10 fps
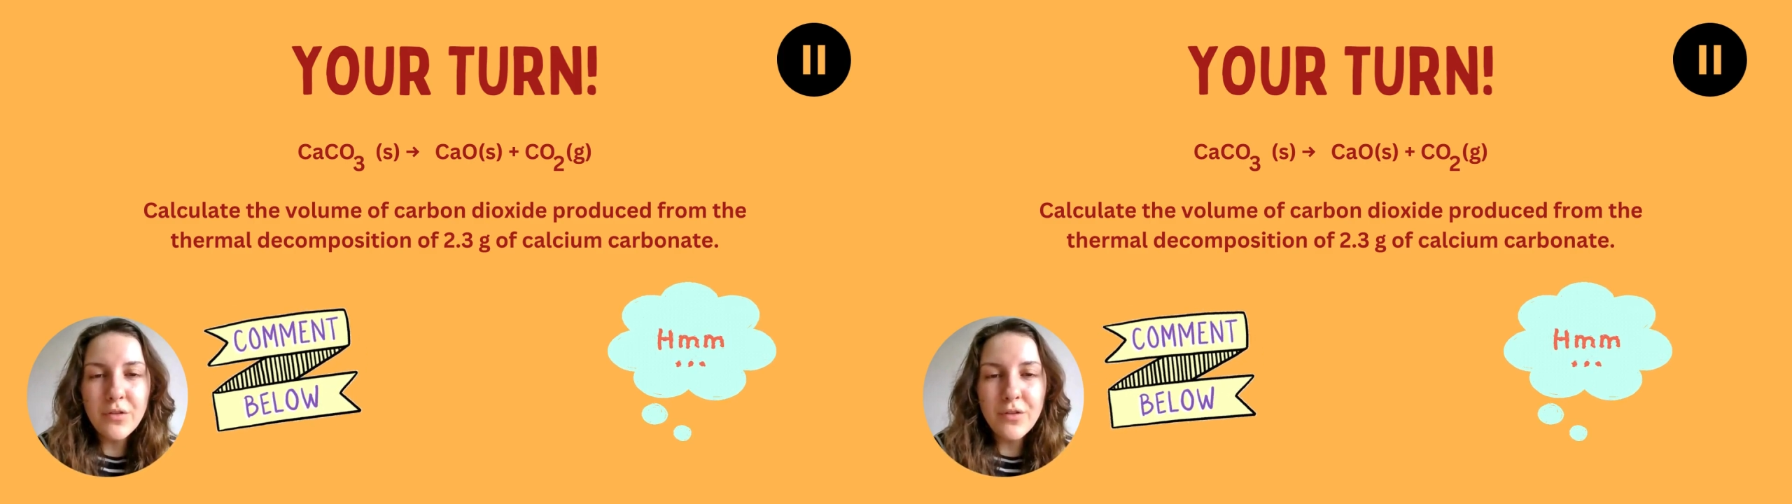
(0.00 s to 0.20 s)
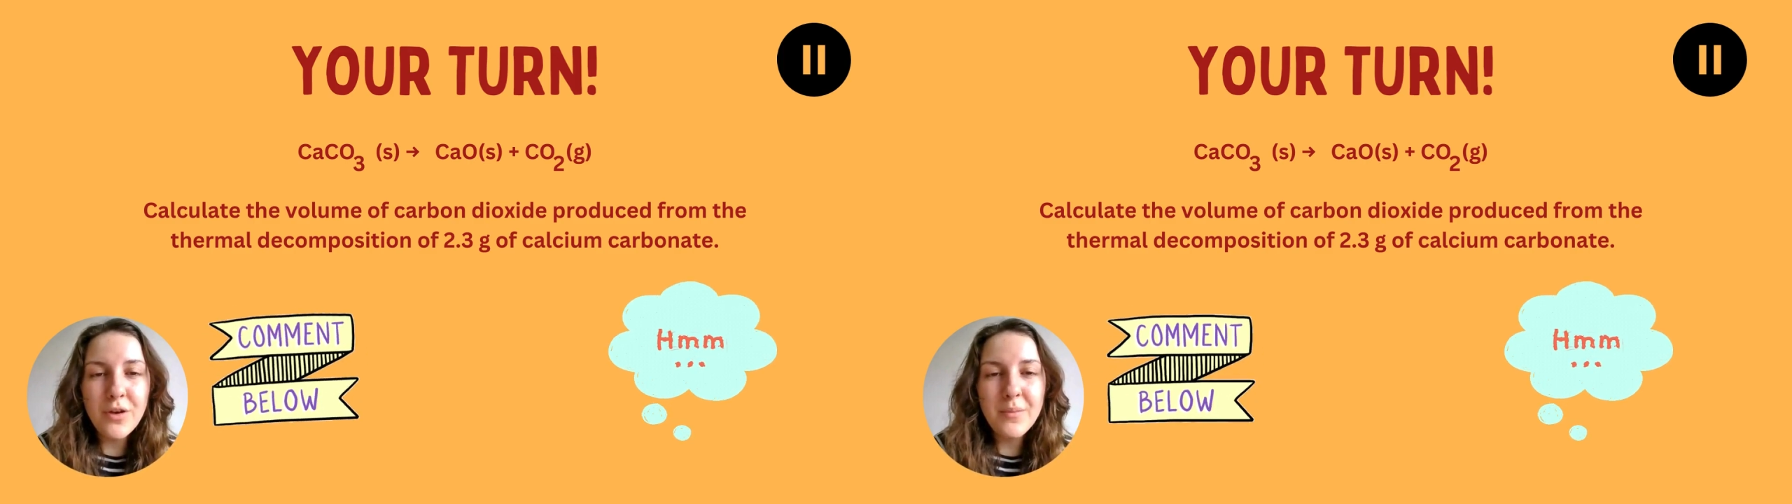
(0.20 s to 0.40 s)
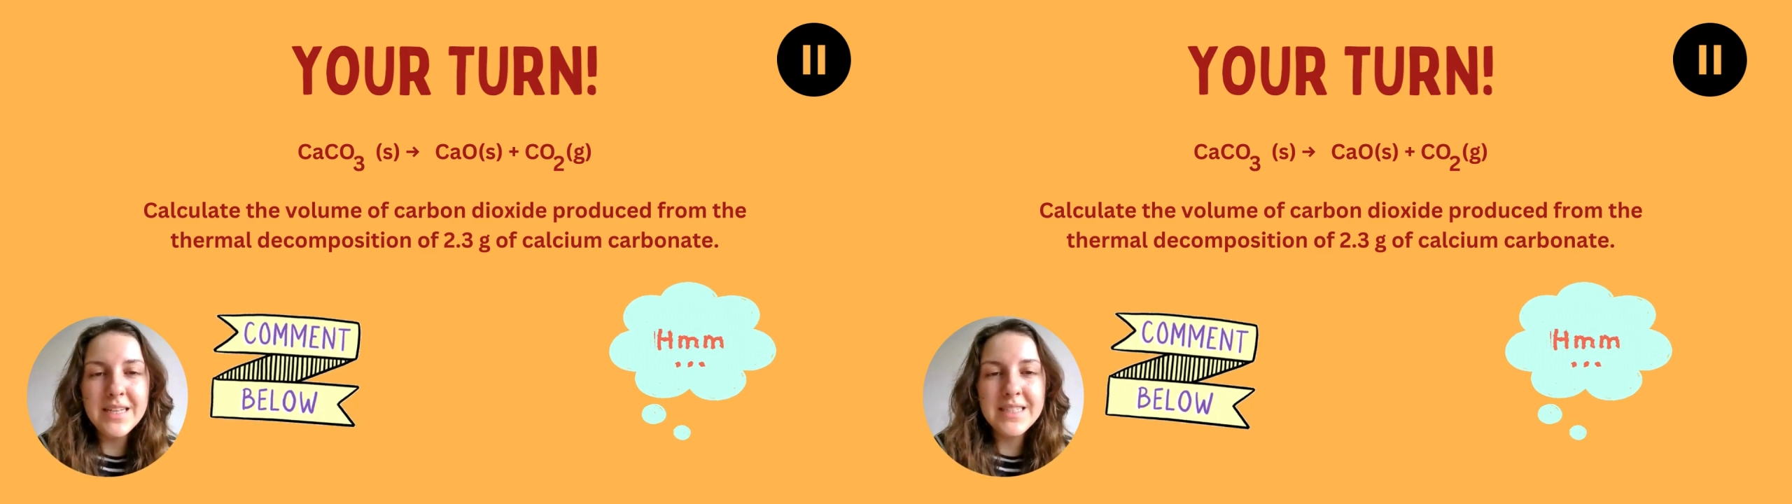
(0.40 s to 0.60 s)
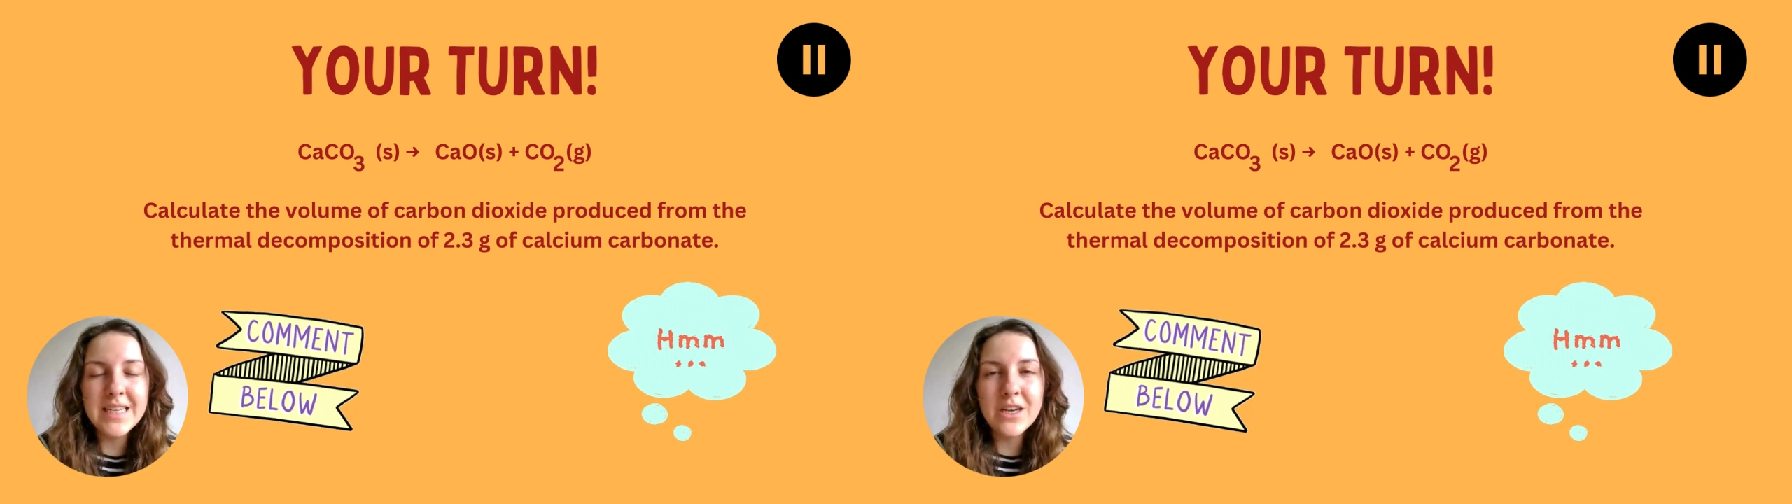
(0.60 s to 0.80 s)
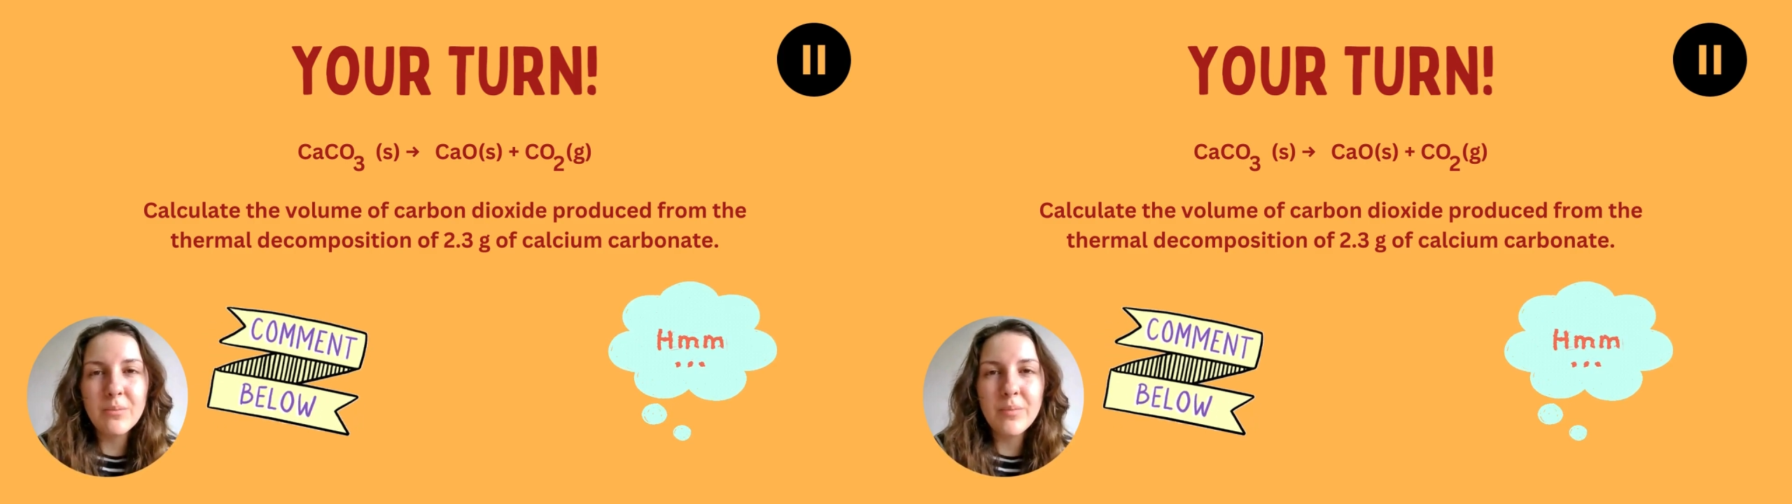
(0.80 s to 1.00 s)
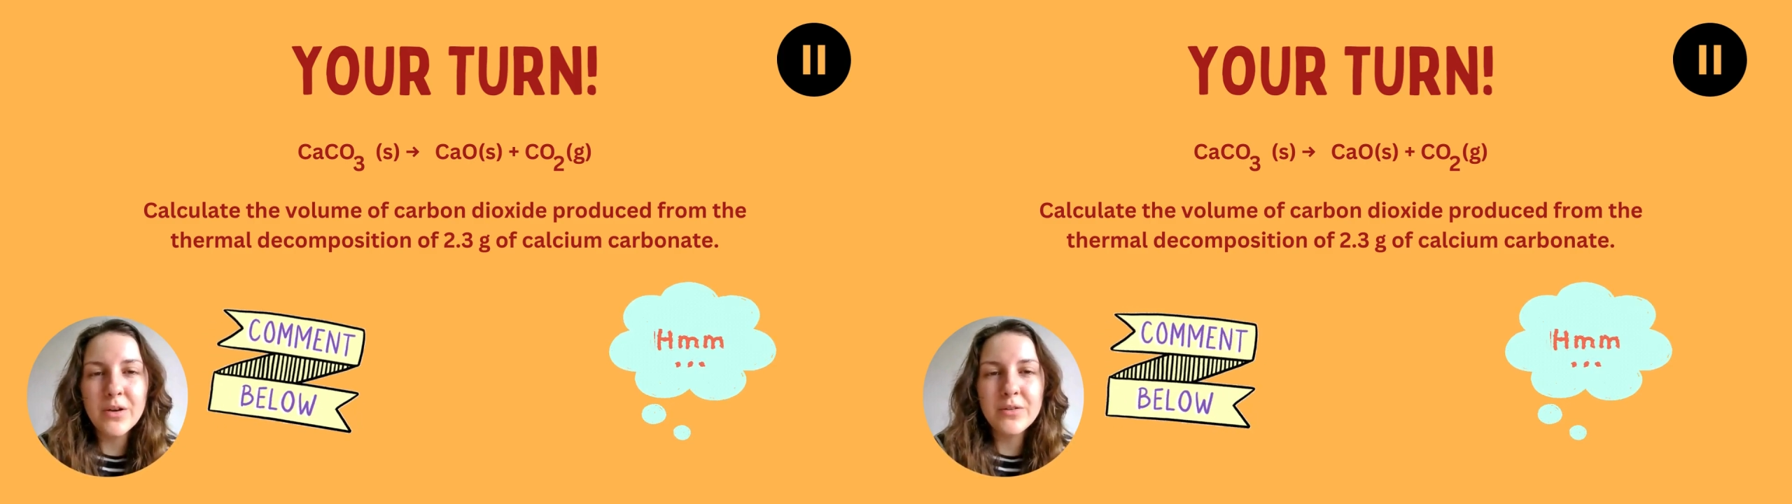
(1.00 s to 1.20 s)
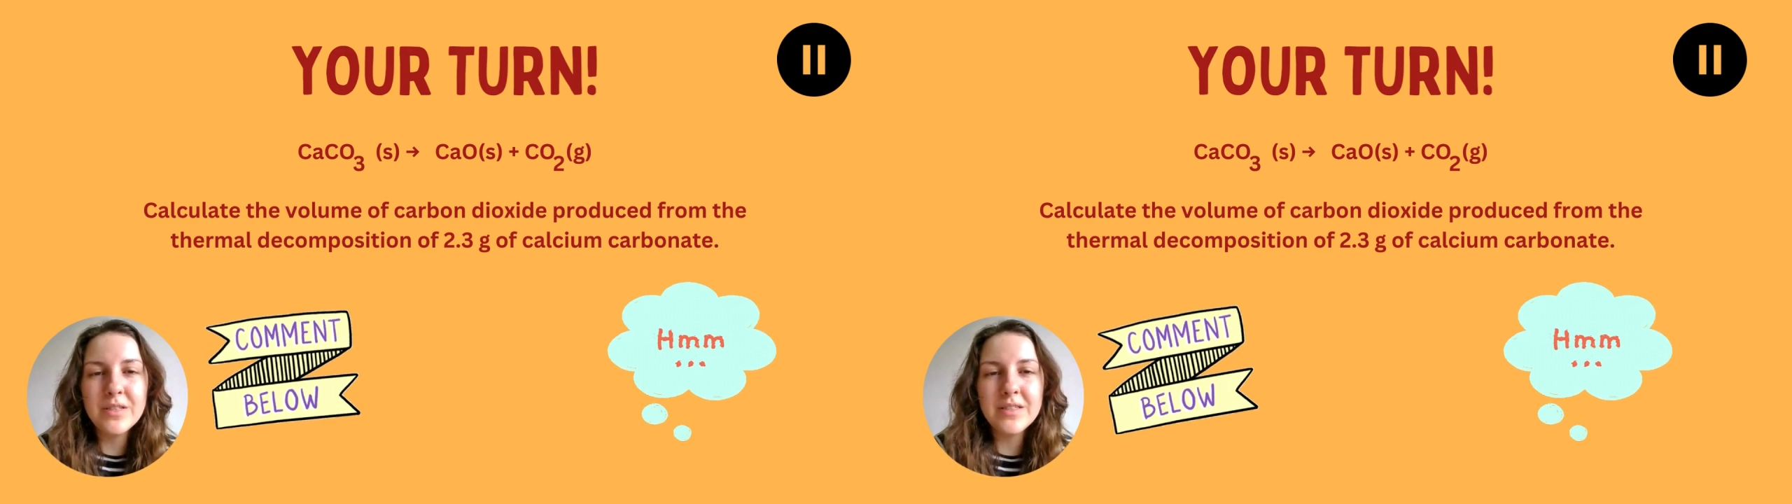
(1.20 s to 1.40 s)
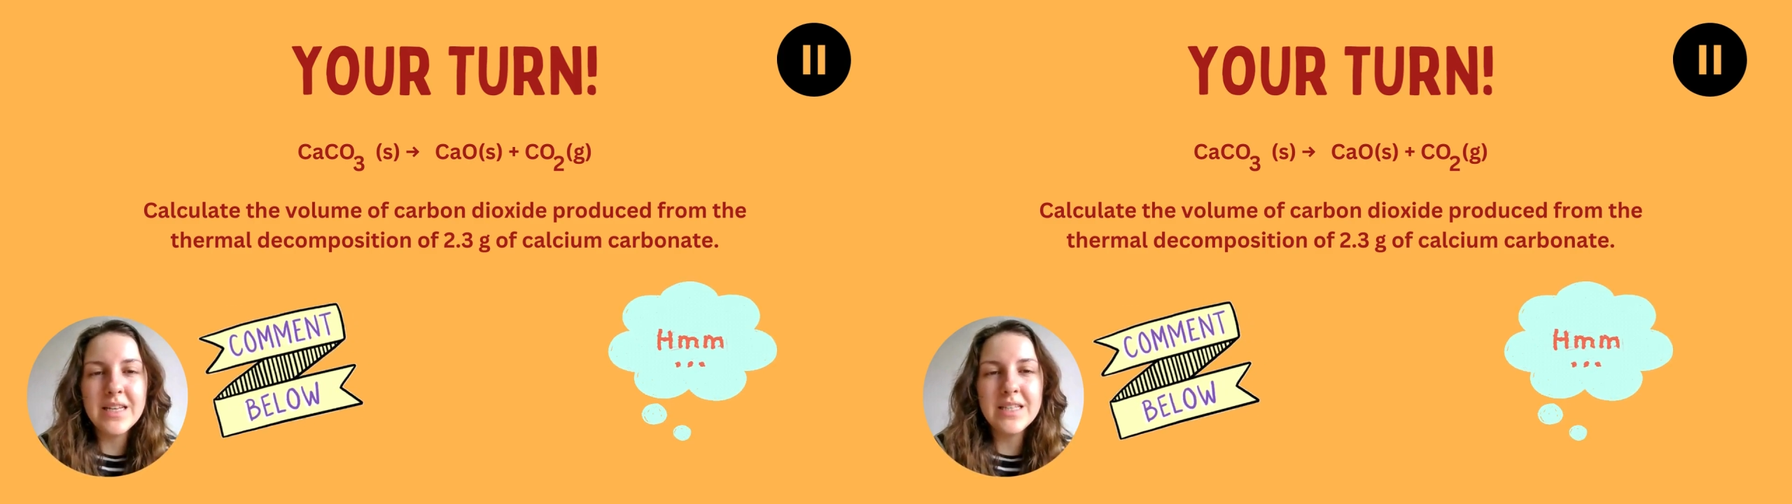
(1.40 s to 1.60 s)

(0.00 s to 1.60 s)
thermally decomposes